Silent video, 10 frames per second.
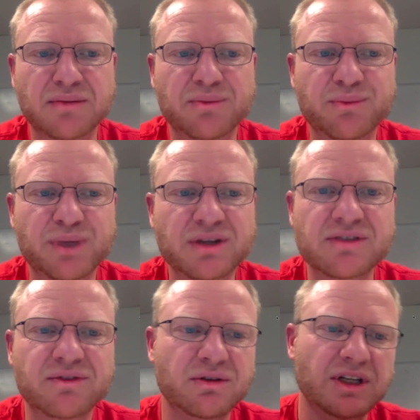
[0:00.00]
because
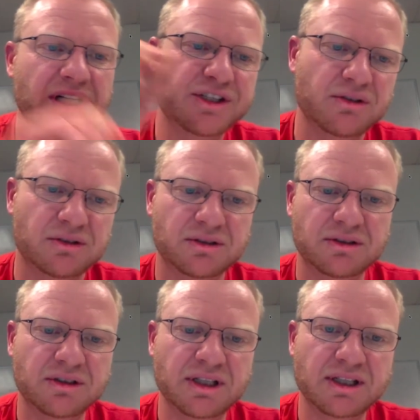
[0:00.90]
of the relational
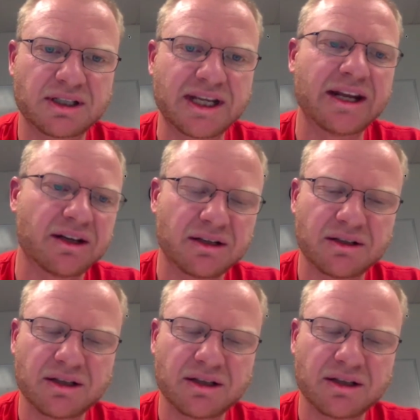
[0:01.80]
data,